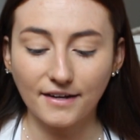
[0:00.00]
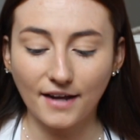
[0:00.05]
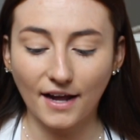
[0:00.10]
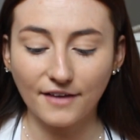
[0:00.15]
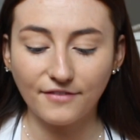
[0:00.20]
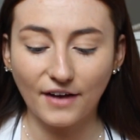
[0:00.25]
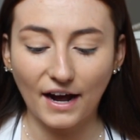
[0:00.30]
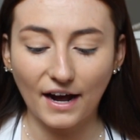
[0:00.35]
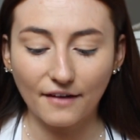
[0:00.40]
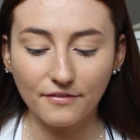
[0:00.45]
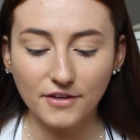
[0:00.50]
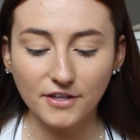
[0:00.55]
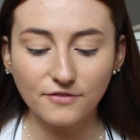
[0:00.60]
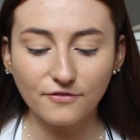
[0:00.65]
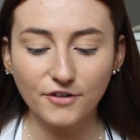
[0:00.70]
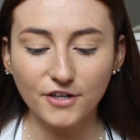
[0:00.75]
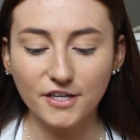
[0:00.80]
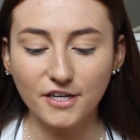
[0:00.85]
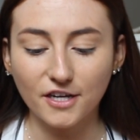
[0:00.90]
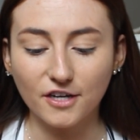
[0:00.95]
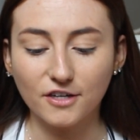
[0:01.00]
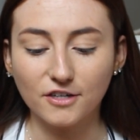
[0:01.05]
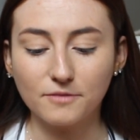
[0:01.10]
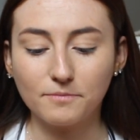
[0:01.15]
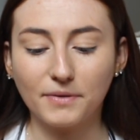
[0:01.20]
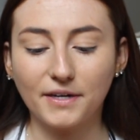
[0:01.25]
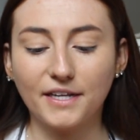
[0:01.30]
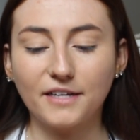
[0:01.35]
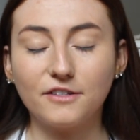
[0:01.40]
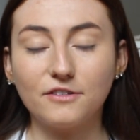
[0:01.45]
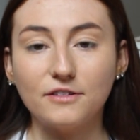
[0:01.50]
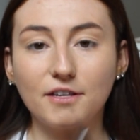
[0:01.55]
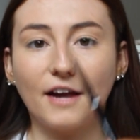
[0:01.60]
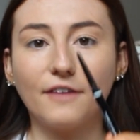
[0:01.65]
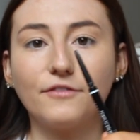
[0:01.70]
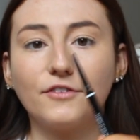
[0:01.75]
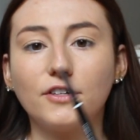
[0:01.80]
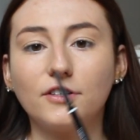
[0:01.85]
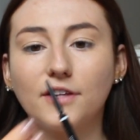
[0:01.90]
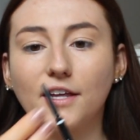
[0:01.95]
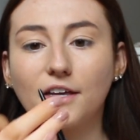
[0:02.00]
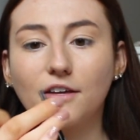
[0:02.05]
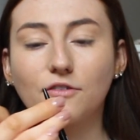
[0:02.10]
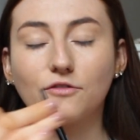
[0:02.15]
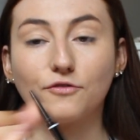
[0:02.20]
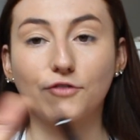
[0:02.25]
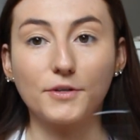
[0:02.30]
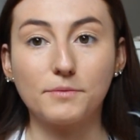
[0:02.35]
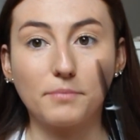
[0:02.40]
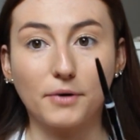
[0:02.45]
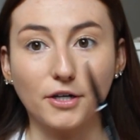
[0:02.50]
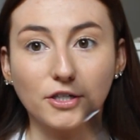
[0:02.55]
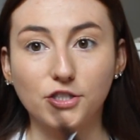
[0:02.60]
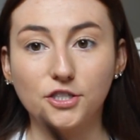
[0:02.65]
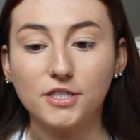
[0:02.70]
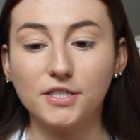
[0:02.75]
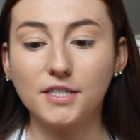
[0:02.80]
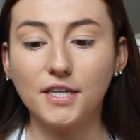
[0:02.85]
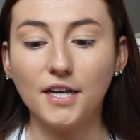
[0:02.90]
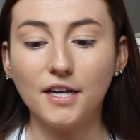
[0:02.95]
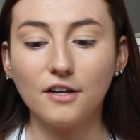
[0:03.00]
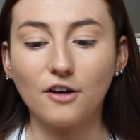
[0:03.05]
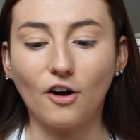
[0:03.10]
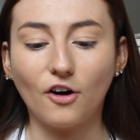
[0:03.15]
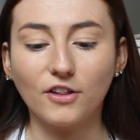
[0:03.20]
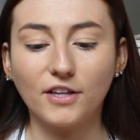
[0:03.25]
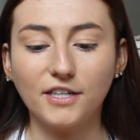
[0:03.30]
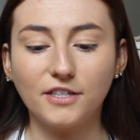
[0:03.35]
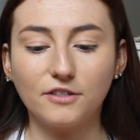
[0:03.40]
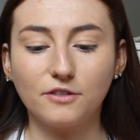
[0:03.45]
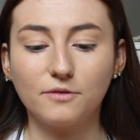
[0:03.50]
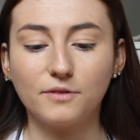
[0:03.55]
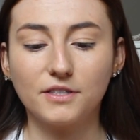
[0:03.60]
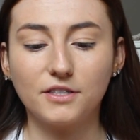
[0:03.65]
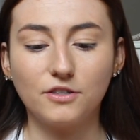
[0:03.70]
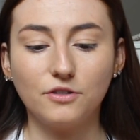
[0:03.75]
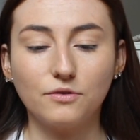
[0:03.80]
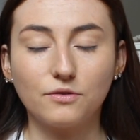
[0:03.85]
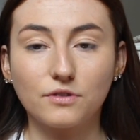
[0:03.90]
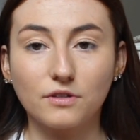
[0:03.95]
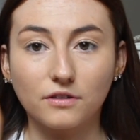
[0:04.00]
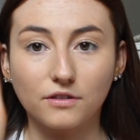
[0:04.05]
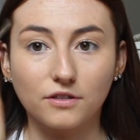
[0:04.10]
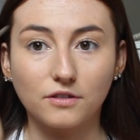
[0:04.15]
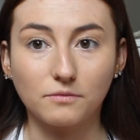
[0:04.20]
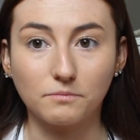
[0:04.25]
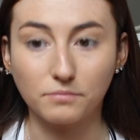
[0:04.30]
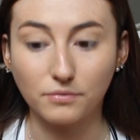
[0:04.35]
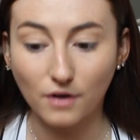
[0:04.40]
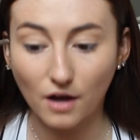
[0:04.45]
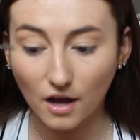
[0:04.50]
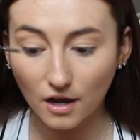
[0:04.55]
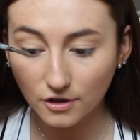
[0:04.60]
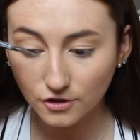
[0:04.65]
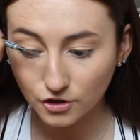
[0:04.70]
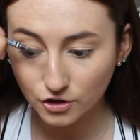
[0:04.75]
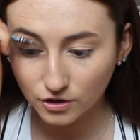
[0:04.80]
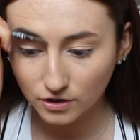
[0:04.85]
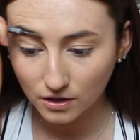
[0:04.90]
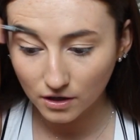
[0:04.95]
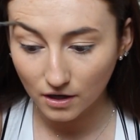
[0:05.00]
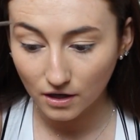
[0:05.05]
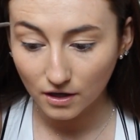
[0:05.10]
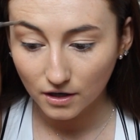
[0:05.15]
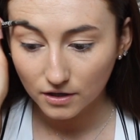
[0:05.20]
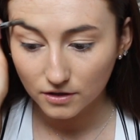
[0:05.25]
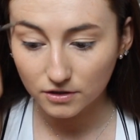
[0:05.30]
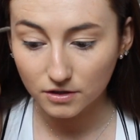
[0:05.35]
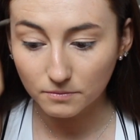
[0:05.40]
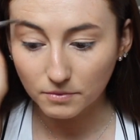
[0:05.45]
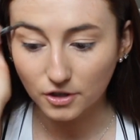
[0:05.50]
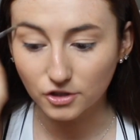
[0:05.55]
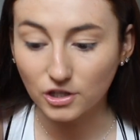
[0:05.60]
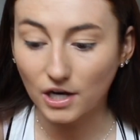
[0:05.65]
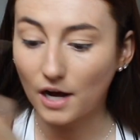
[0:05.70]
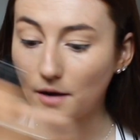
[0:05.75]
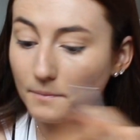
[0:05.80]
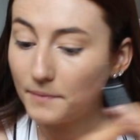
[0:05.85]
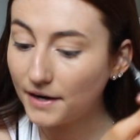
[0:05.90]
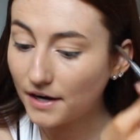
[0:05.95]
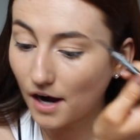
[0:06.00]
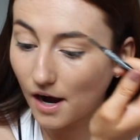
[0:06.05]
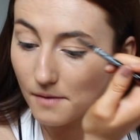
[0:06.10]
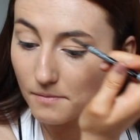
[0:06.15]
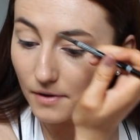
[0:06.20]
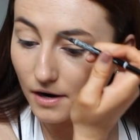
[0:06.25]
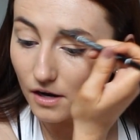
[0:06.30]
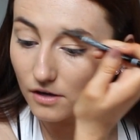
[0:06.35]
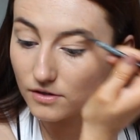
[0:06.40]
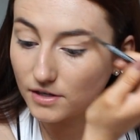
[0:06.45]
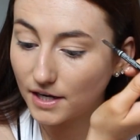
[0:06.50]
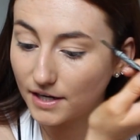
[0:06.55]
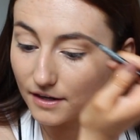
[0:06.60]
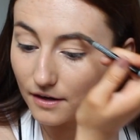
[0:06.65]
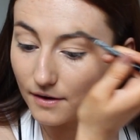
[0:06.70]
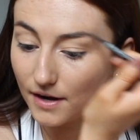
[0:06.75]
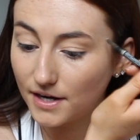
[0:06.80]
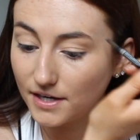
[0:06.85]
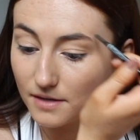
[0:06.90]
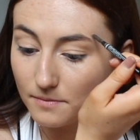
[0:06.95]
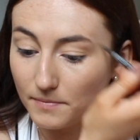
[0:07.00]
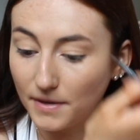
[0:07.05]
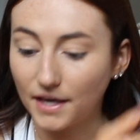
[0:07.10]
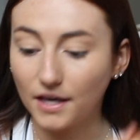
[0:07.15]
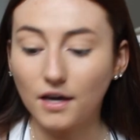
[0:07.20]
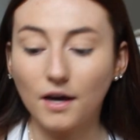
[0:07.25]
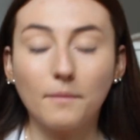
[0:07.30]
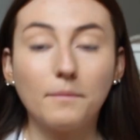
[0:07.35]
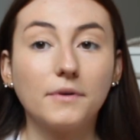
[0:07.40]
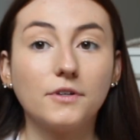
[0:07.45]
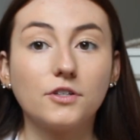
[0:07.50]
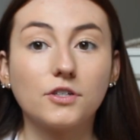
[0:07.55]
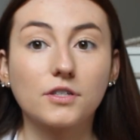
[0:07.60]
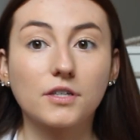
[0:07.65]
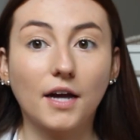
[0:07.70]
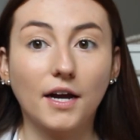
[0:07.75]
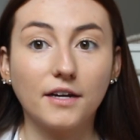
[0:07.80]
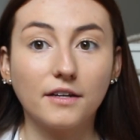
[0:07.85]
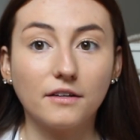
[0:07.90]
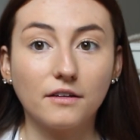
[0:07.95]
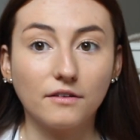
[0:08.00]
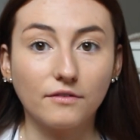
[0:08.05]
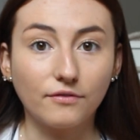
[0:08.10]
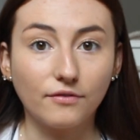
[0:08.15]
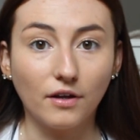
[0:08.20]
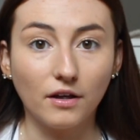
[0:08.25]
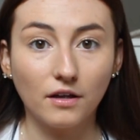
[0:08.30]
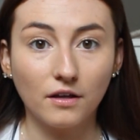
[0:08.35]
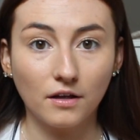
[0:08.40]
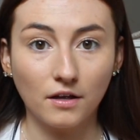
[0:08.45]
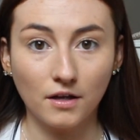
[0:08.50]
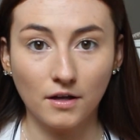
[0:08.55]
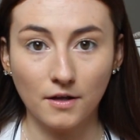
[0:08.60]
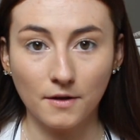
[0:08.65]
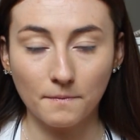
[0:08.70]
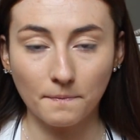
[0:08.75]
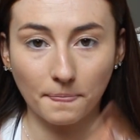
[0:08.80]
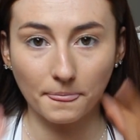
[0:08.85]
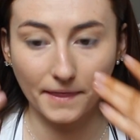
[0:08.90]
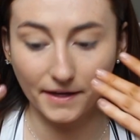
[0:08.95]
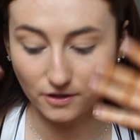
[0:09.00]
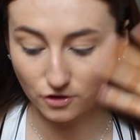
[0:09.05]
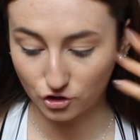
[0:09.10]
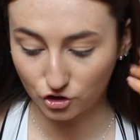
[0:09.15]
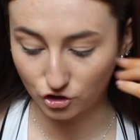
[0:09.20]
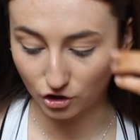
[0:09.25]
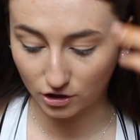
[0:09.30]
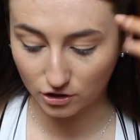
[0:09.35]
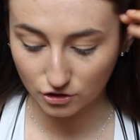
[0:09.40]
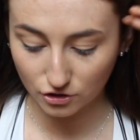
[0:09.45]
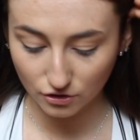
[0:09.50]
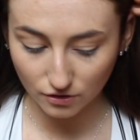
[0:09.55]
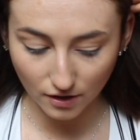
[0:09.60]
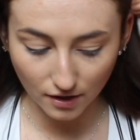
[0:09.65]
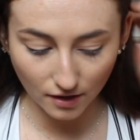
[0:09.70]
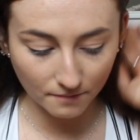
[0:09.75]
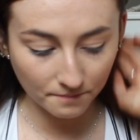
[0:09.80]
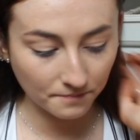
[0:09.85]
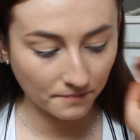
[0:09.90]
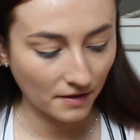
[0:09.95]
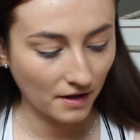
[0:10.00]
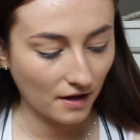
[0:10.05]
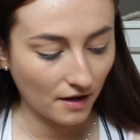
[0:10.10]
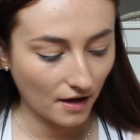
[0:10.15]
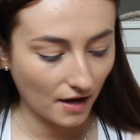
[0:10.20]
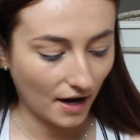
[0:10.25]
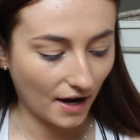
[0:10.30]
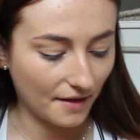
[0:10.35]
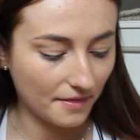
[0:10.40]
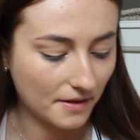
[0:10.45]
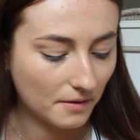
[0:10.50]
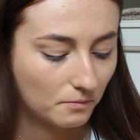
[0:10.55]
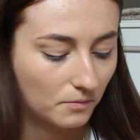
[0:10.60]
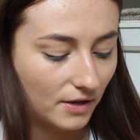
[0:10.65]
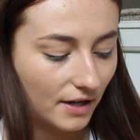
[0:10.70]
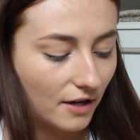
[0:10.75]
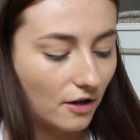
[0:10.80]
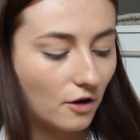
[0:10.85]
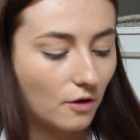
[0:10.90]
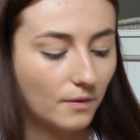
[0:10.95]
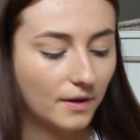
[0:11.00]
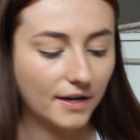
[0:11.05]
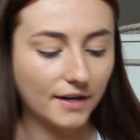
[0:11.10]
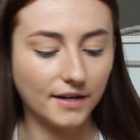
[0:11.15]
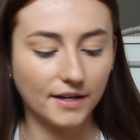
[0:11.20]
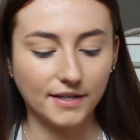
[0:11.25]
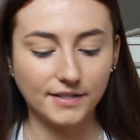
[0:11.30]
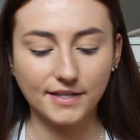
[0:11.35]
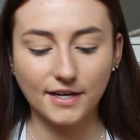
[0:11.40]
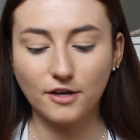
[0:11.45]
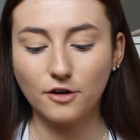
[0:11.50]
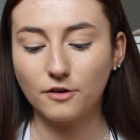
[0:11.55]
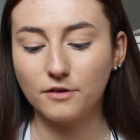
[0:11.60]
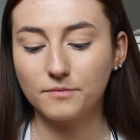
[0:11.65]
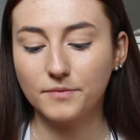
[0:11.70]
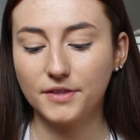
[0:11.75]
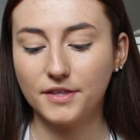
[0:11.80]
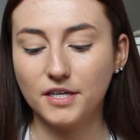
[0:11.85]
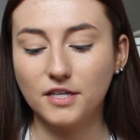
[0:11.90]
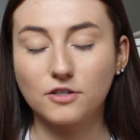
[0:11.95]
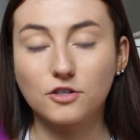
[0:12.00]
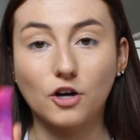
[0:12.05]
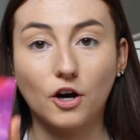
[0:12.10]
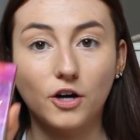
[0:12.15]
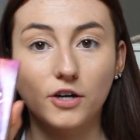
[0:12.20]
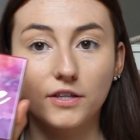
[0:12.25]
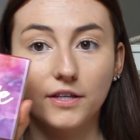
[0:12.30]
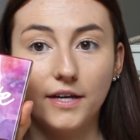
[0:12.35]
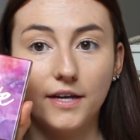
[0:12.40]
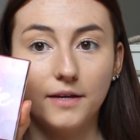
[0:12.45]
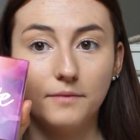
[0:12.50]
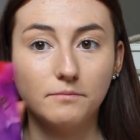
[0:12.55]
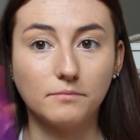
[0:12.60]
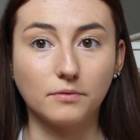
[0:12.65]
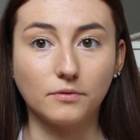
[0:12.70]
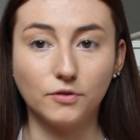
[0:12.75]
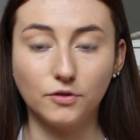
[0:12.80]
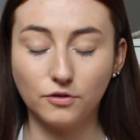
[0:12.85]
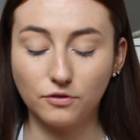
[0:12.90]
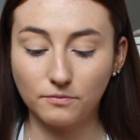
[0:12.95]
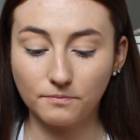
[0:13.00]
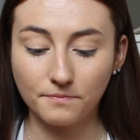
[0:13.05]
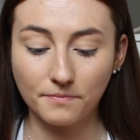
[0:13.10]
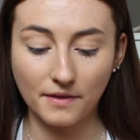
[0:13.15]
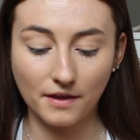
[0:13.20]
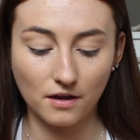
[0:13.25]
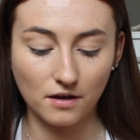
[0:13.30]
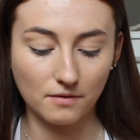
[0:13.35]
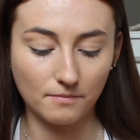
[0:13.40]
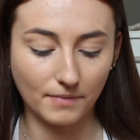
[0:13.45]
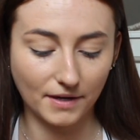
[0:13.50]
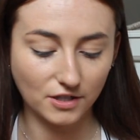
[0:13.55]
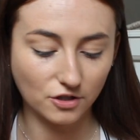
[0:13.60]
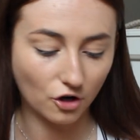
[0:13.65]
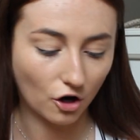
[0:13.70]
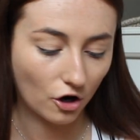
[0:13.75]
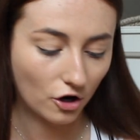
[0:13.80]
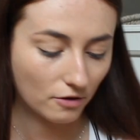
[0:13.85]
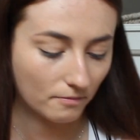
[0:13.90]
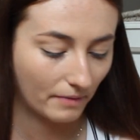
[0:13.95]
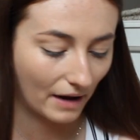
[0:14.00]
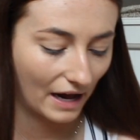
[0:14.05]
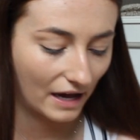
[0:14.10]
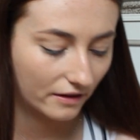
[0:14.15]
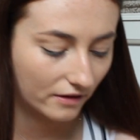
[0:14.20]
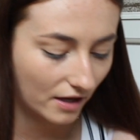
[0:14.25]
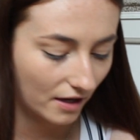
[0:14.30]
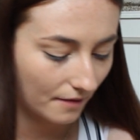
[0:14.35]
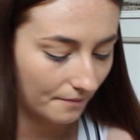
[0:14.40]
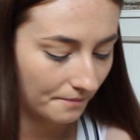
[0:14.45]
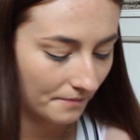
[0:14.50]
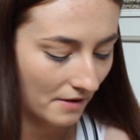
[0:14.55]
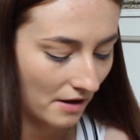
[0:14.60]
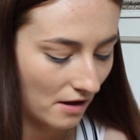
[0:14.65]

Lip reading: I've had this for years, but I've never like repurchased it. All I do is use the little brush to brush out my eyebrows, get out any makeup, and just kind of like structure them. And then when I go in is I go in with the Tartelette in Bloom by Tarte palette